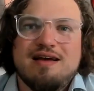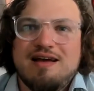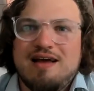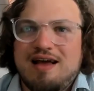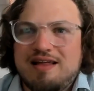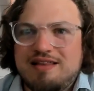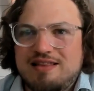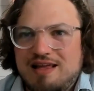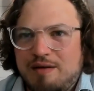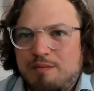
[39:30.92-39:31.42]

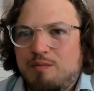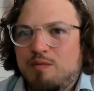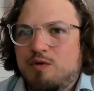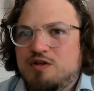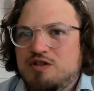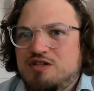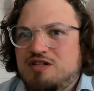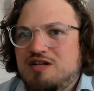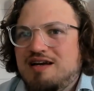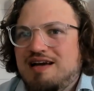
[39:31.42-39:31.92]
And then
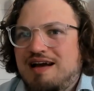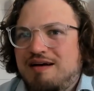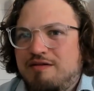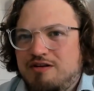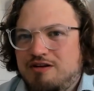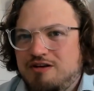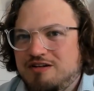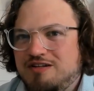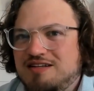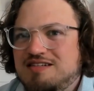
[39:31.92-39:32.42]
once you have
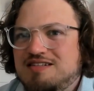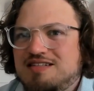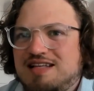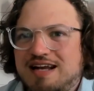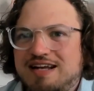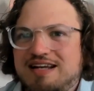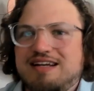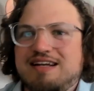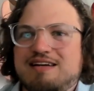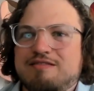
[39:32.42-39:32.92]
an
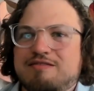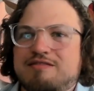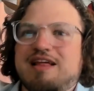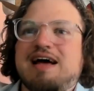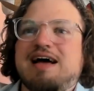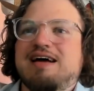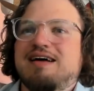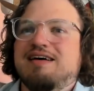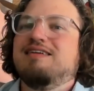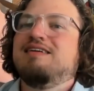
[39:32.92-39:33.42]
understanding of
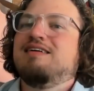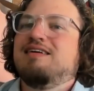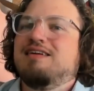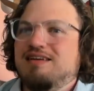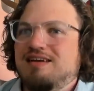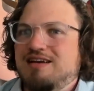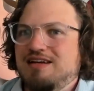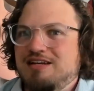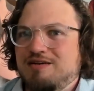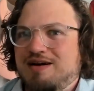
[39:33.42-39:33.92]
that
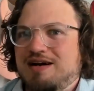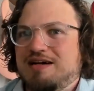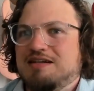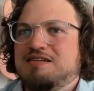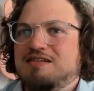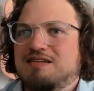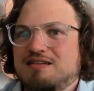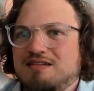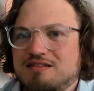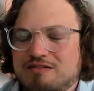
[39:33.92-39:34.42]
and you
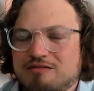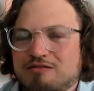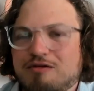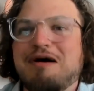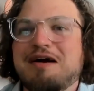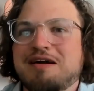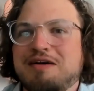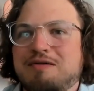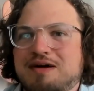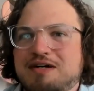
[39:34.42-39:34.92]
ask the
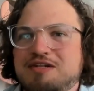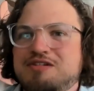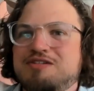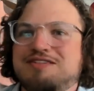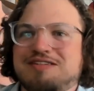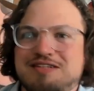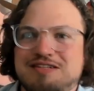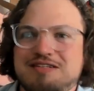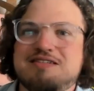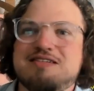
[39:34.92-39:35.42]
right
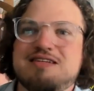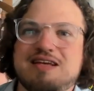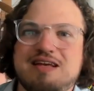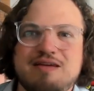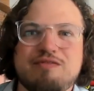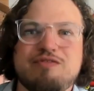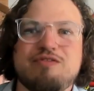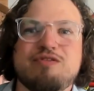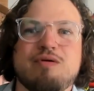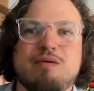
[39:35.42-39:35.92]
questions, it
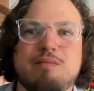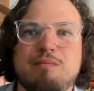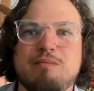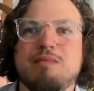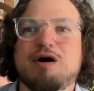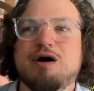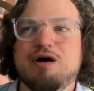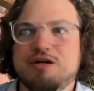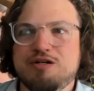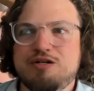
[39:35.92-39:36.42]
gives you a
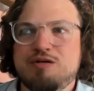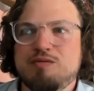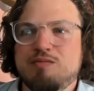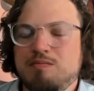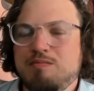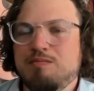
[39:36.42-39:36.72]
much